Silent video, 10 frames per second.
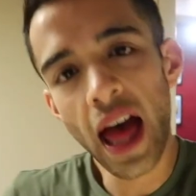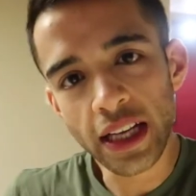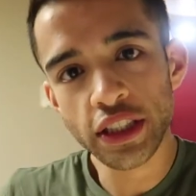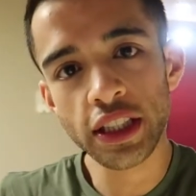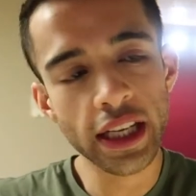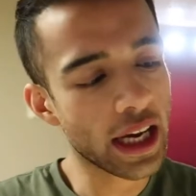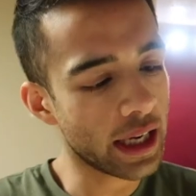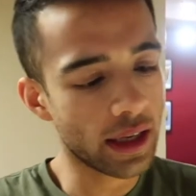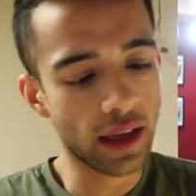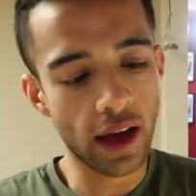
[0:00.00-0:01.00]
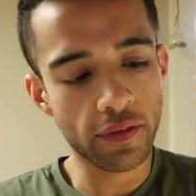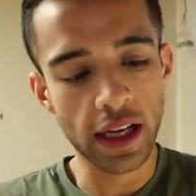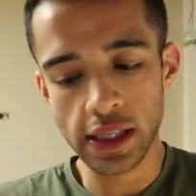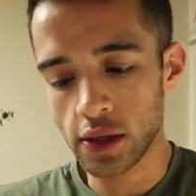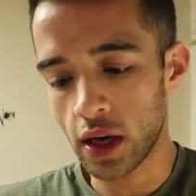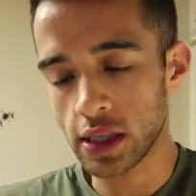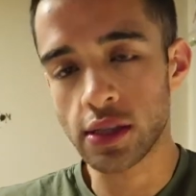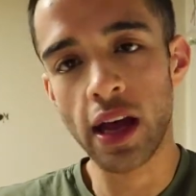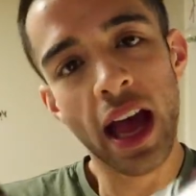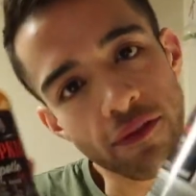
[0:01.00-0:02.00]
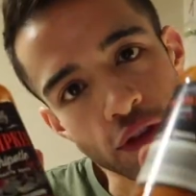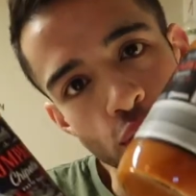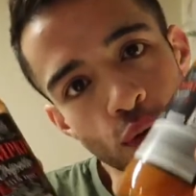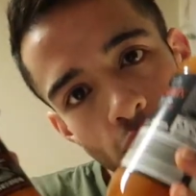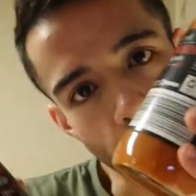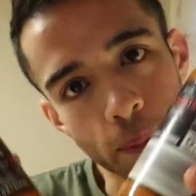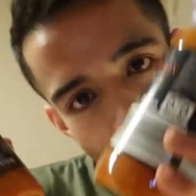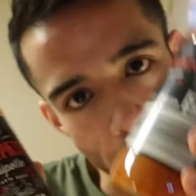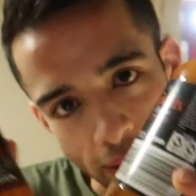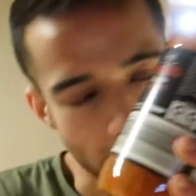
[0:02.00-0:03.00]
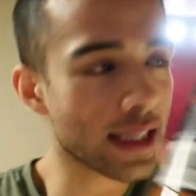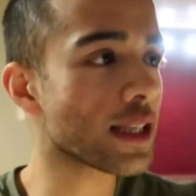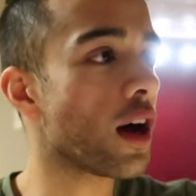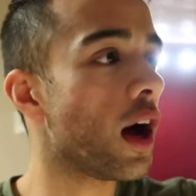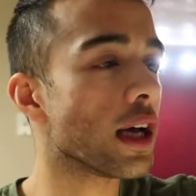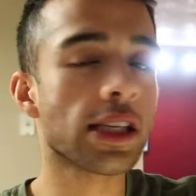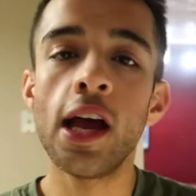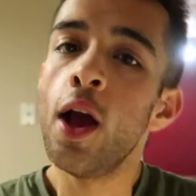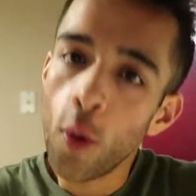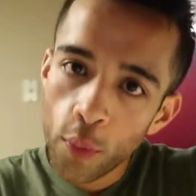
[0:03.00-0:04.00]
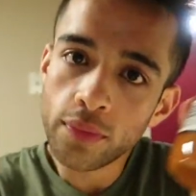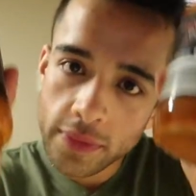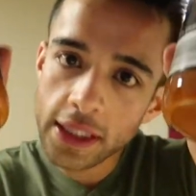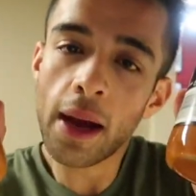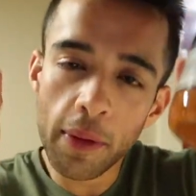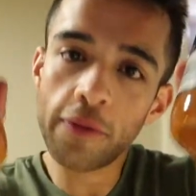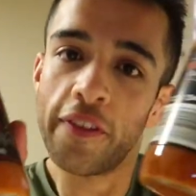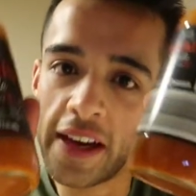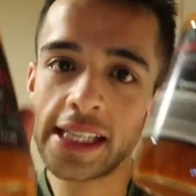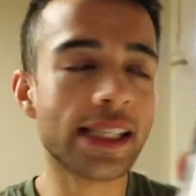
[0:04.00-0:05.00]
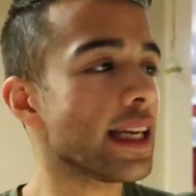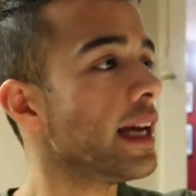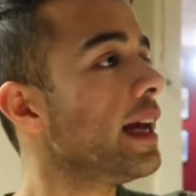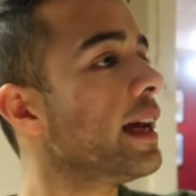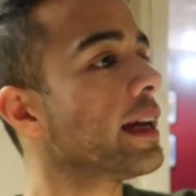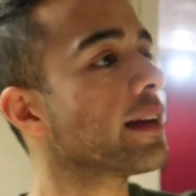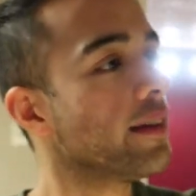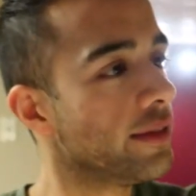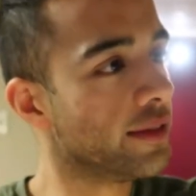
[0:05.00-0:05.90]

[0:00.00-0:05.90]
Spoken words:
Actually, I love that sauce. So I have two of the pumpkin sauce. Double fisting.